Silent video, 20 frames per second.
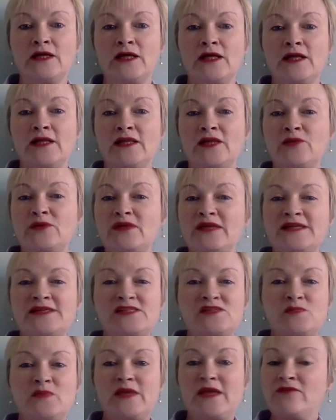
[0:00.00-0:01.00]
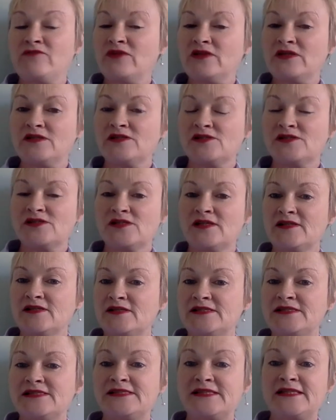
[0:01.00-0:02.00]
there would need to be evidence that
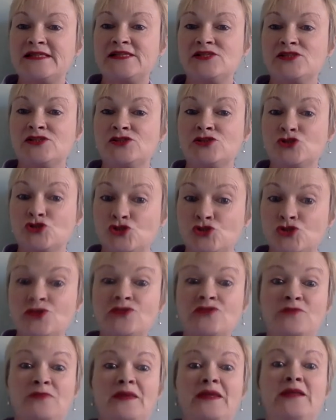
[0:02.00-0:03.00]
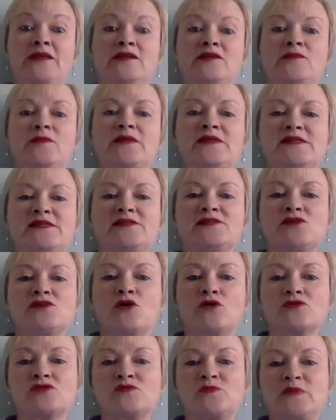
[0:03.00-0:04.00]
the deceased should have been admitted to
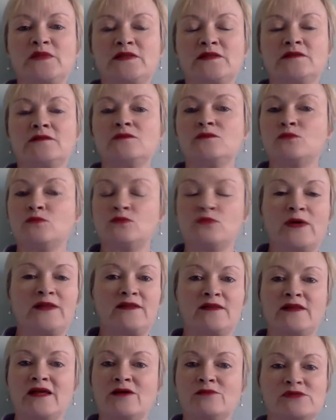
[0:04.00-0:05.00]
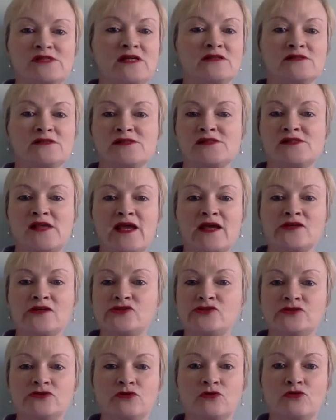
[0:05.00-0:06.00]
hospital, whether that was under
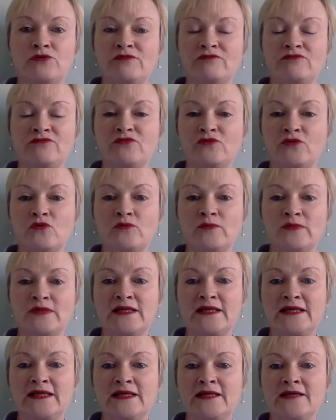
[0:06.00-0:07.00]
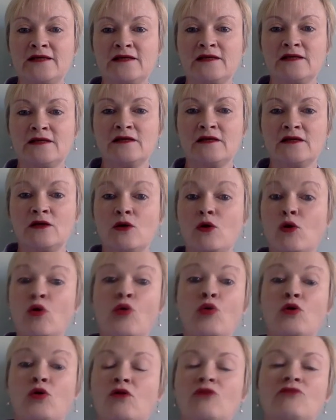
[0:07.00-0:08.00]
section or informally,
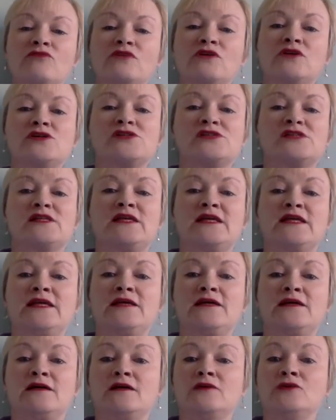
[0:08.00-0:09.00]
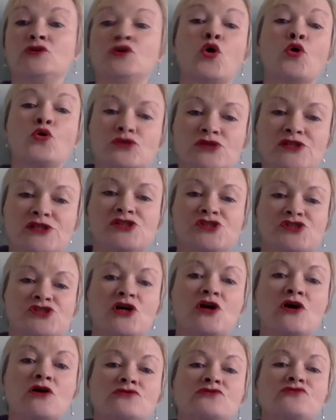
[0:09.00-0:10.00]
or conversely, not
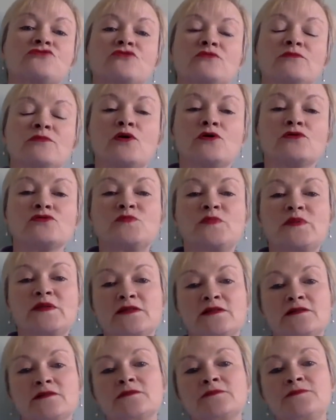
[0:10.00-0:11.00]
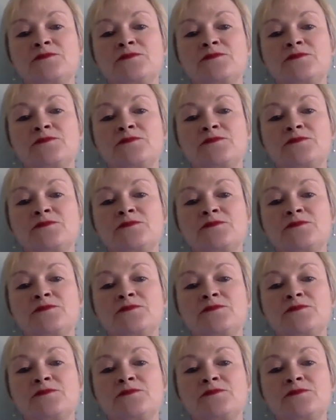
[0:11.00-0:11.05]
discharged from hospital,